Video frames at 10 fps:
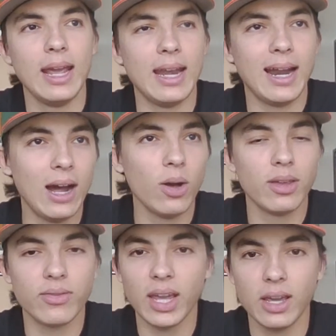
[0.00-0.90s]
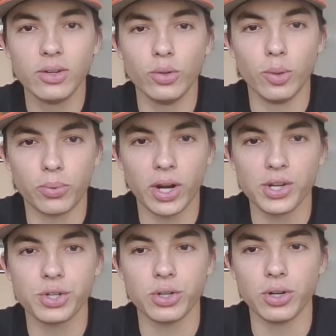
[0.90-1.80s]
and how they've handled the
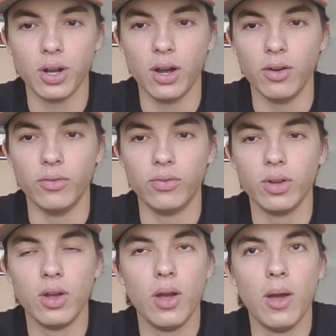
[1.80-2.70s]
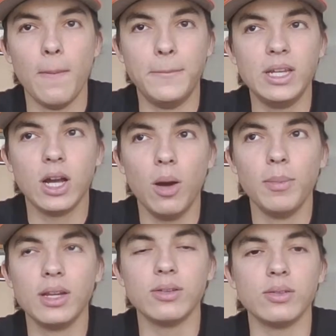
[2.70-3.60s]
pressure of
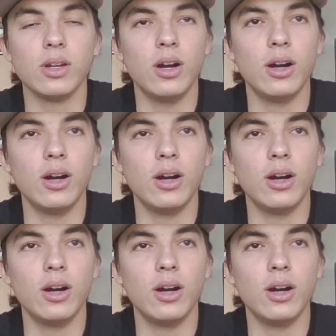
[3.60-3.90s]
becoming